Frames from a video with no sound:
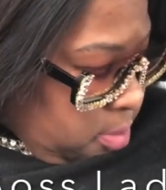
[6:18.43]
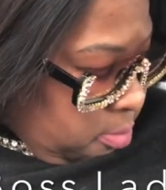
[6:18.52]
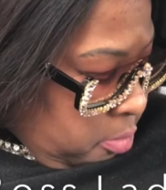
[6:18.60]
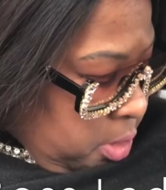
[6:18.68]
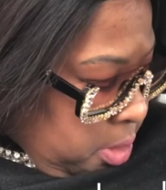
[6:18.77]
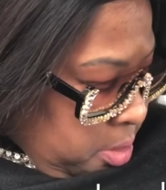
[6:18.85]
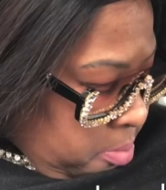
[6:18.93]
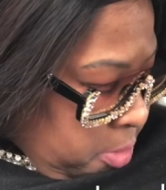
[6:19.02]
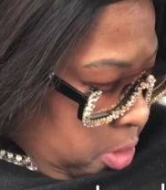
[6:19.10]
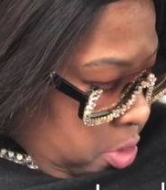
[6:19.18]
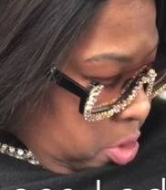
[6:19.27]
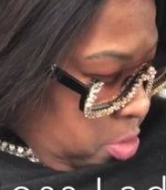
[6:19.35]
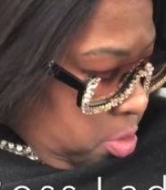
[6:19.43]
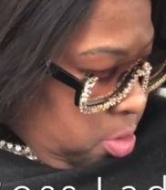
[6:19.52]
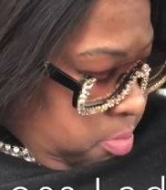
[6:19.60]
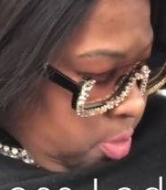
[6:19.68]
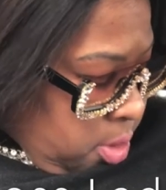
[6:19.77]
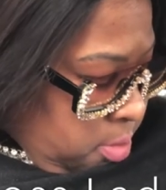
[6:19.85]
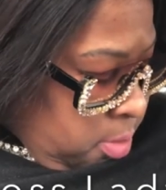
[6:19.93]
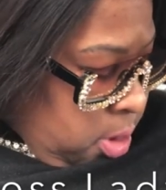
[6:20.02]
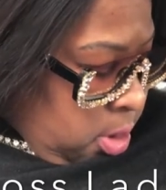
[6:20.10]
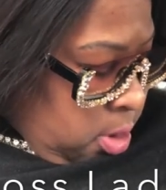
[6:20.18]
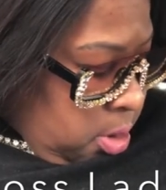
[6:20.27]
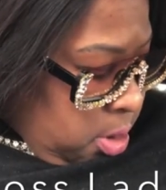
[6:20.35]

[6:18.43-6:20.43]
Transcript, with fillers: I'm not sure, but we need this